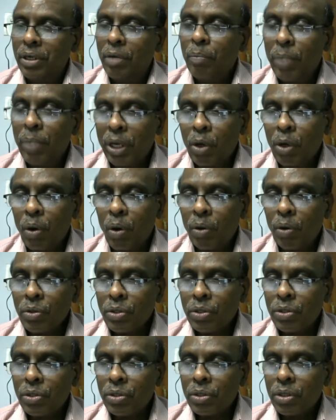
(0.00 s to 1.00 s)

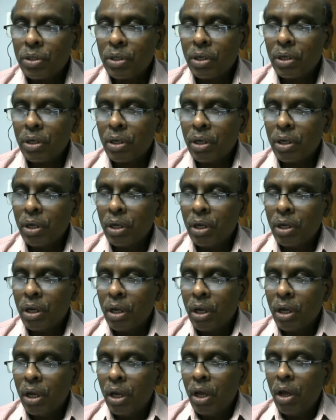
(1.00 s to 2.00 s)
because
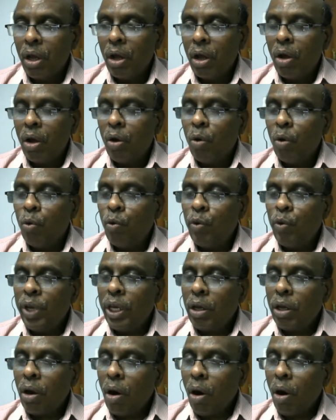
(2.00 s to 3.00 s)

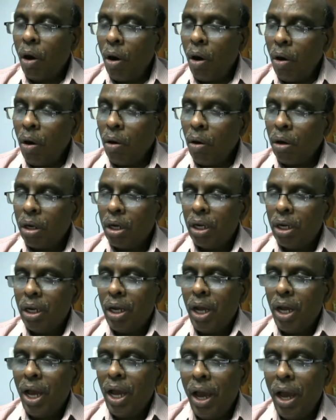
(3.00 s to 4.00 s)
we all
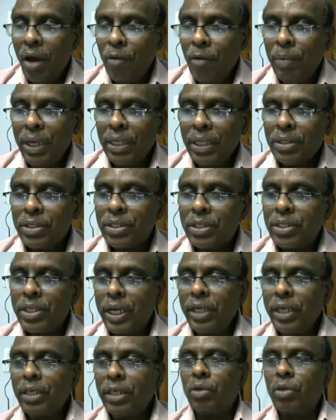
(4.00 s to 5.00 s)
have been
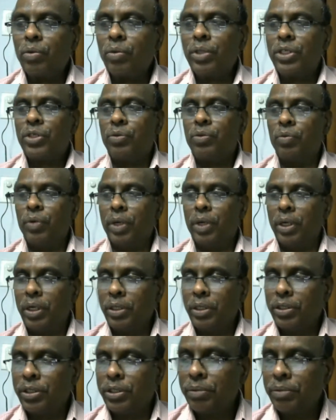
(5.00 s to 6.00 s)
sent to this
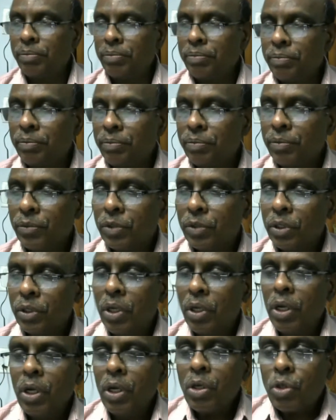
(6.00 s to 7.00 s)
world
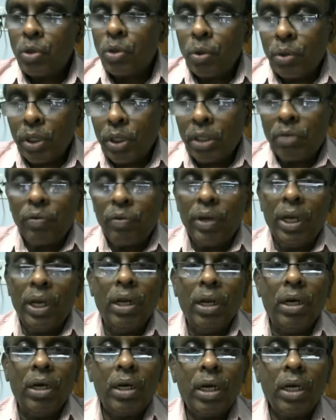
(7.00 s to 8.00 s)
so that we
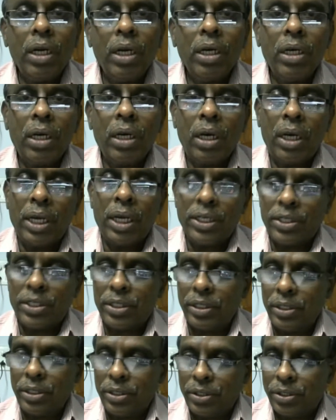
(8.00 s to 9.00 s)
learn our
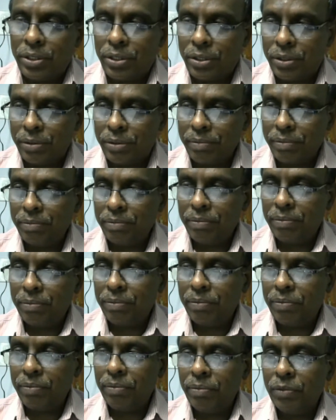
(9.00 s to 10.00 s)
lessons
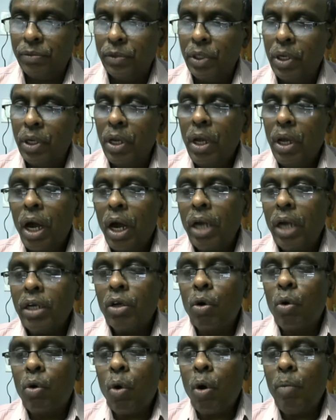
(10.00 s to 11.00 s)

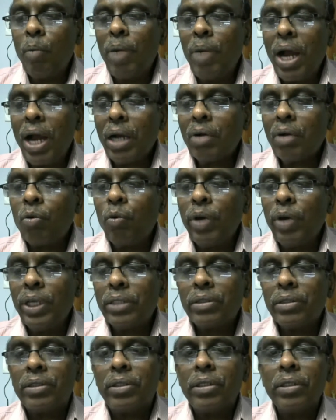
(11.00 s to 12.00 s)
and go back
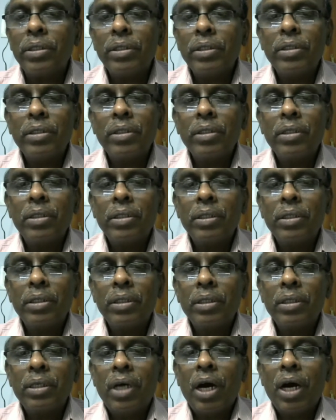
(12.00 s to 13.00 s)
with
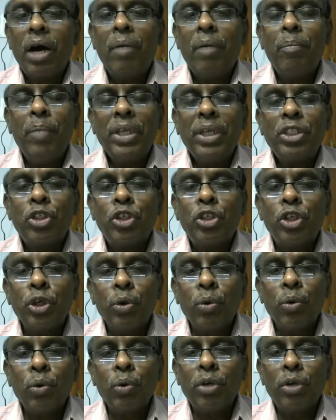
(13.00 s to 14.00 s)
a
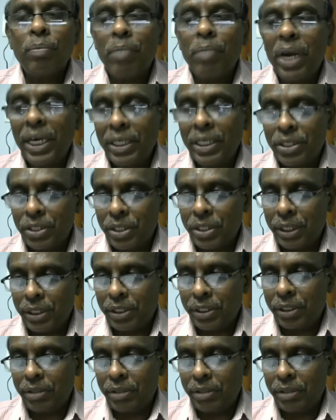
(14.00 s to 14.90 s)
matured mindset.